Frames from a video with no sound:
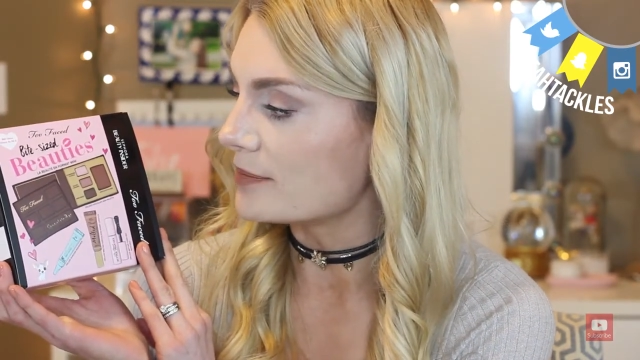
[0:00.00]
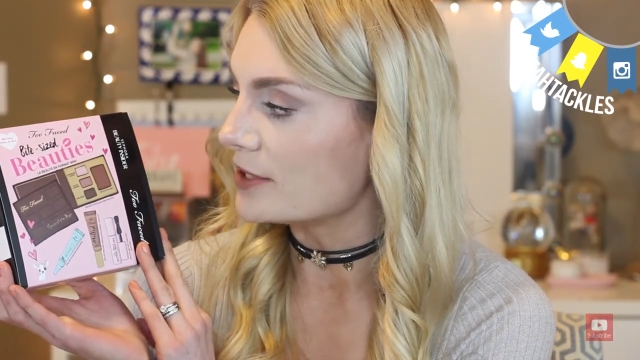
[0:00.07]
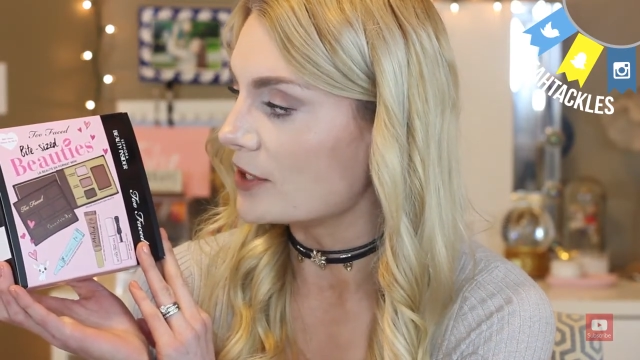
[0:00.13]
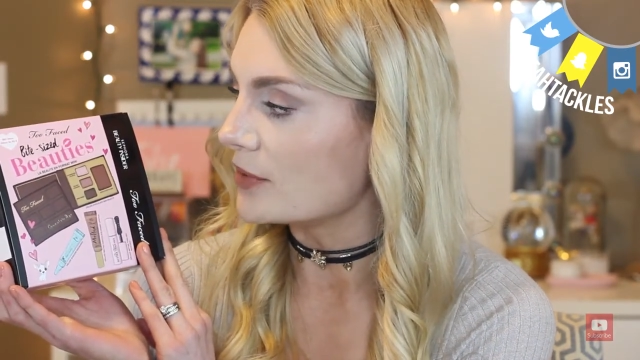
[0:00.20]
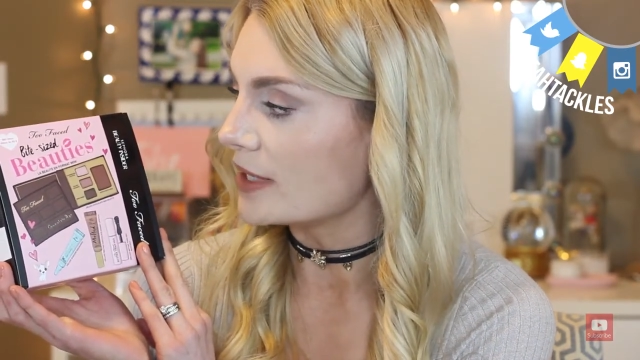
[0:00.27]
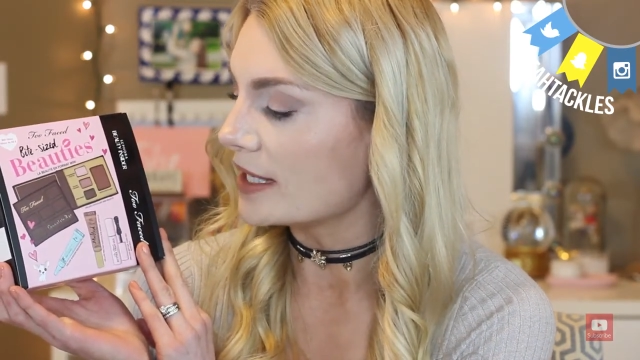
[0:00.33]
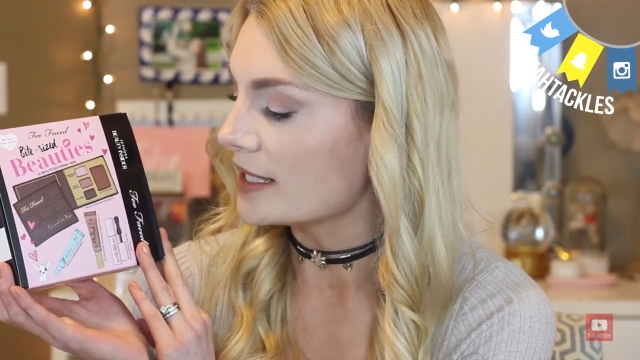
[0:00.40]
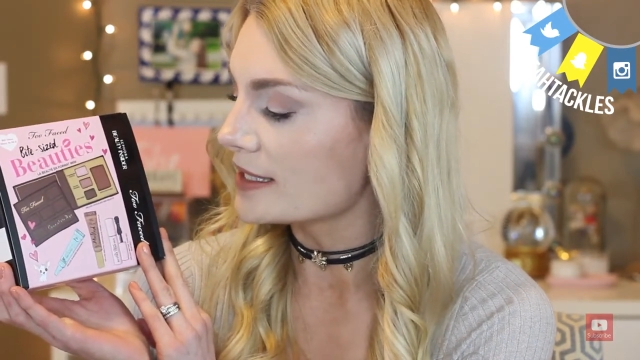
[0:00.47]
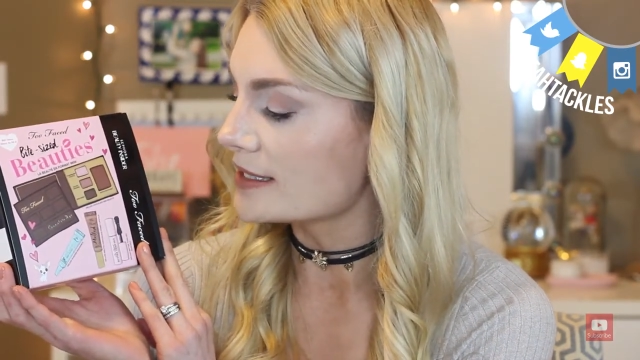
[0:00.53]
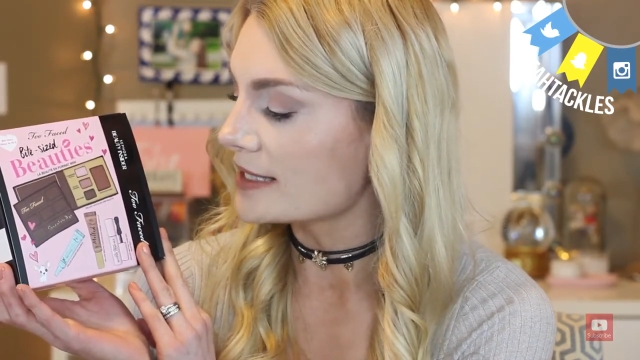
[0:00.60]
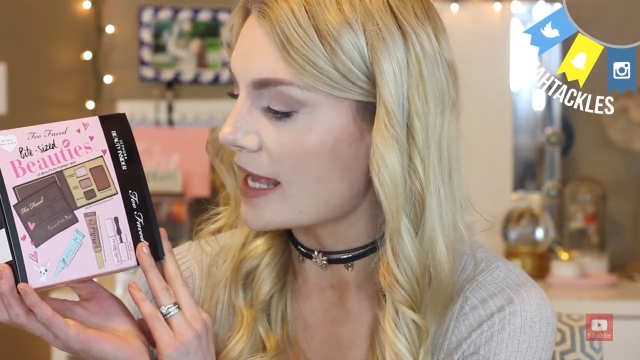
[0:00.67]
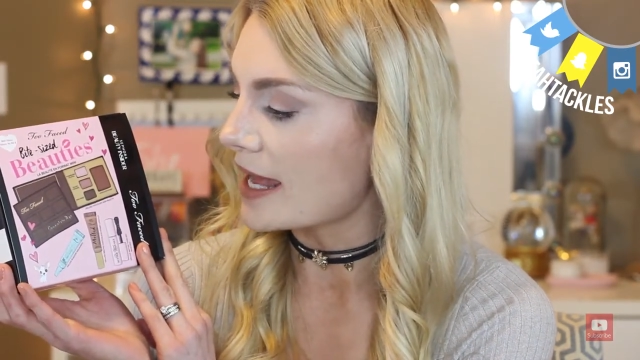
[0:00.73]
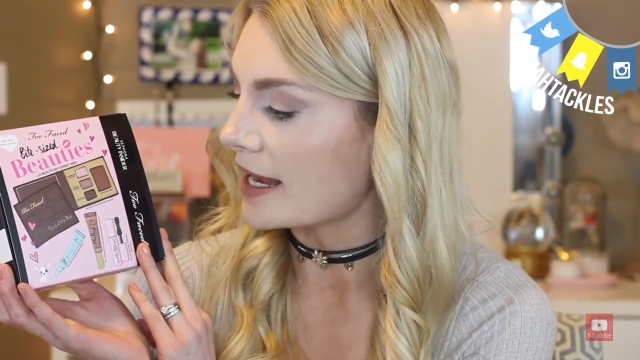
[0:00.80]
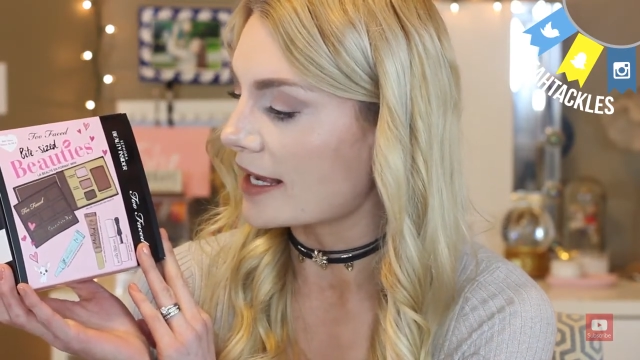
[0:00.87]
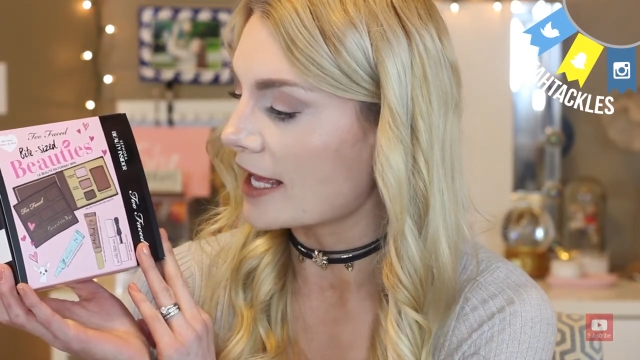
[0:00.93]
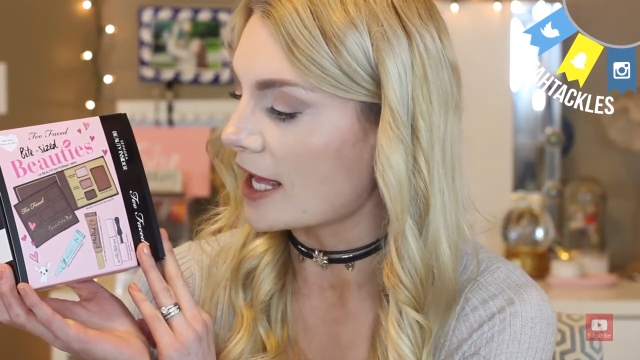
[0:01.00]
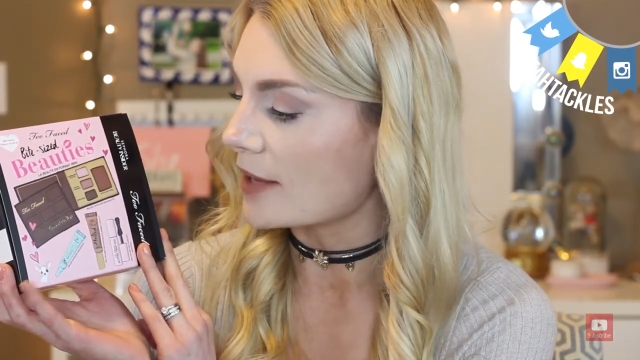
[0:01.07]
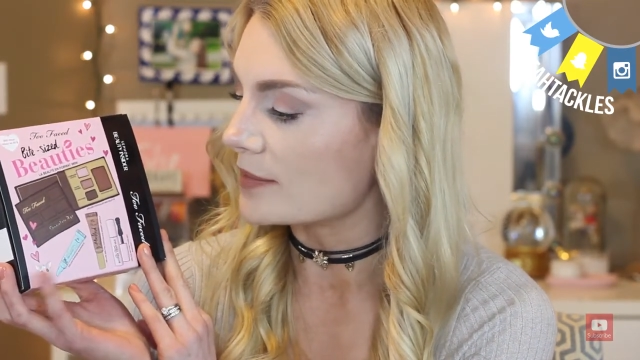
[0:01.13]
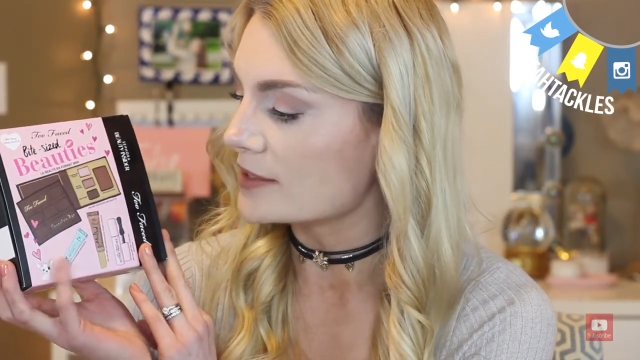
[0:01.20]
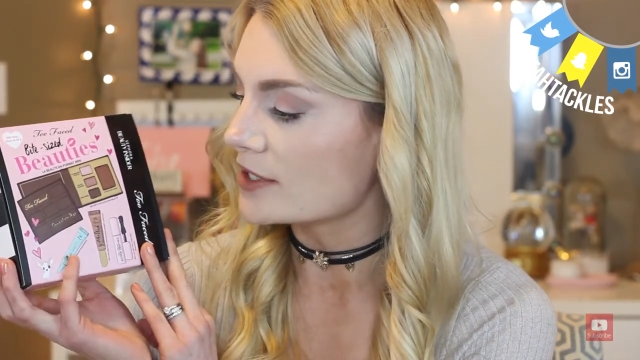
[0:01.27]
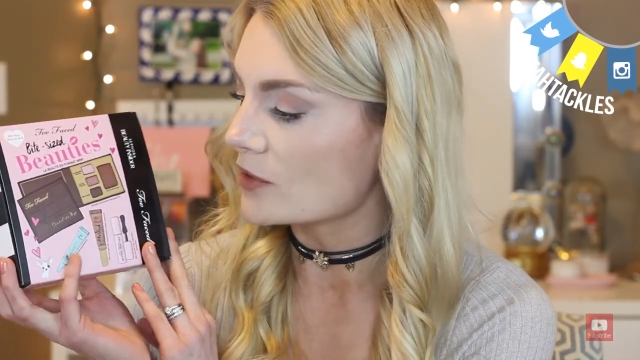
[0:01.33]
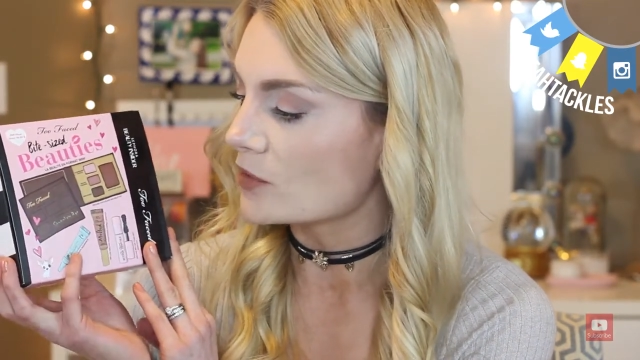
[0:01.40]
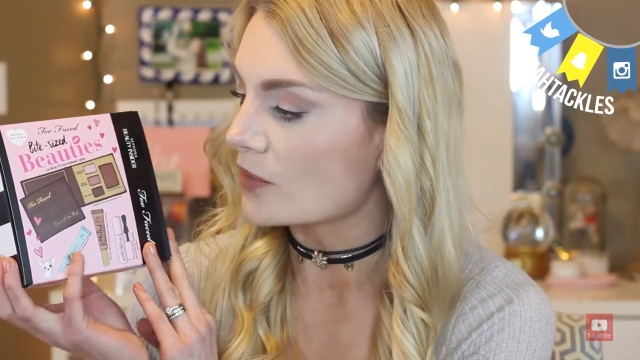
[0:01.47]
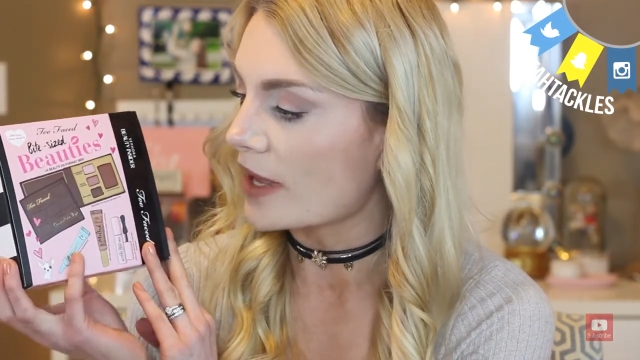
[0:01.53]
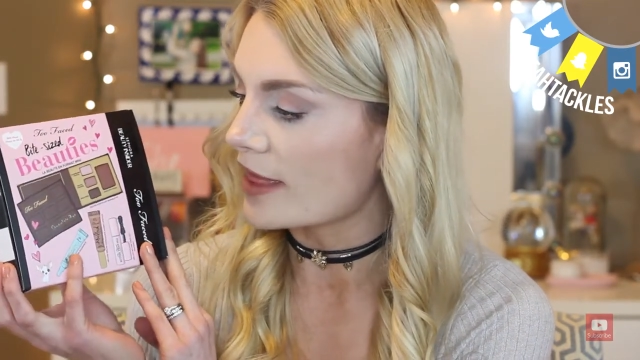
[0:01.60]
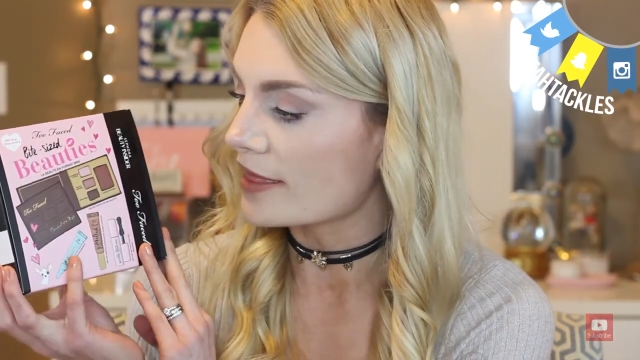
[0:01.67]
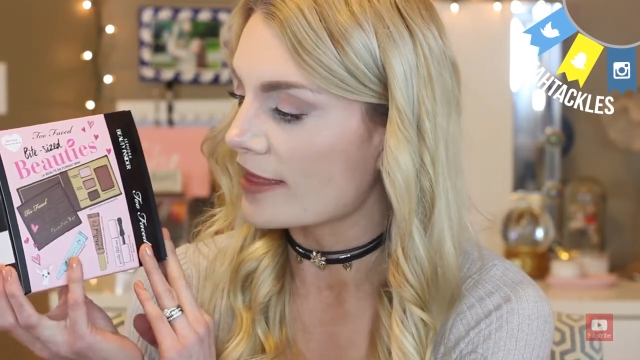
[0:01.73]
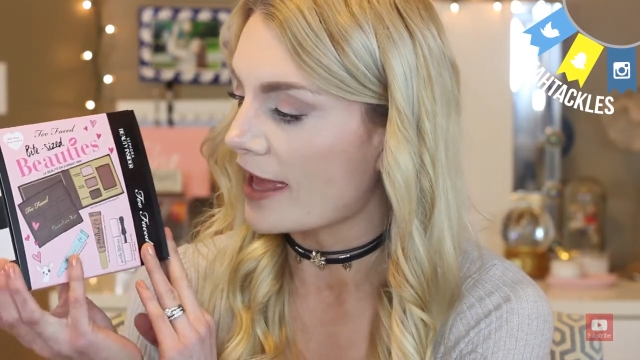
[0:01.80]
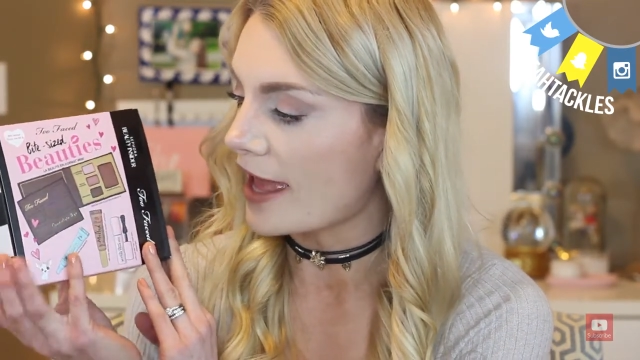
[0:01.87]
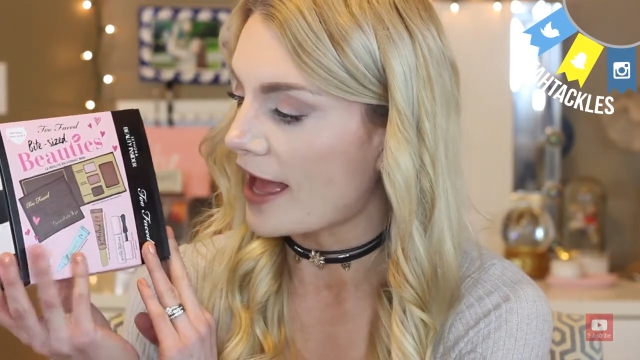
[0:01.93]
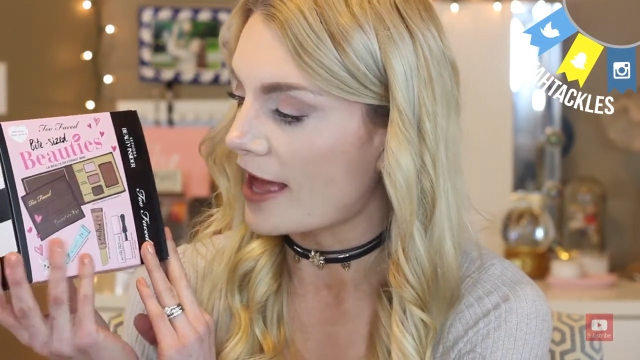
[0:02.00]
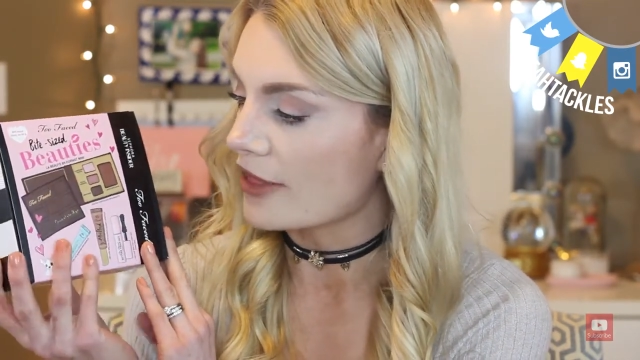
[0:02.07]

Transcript: Beauties and it comes with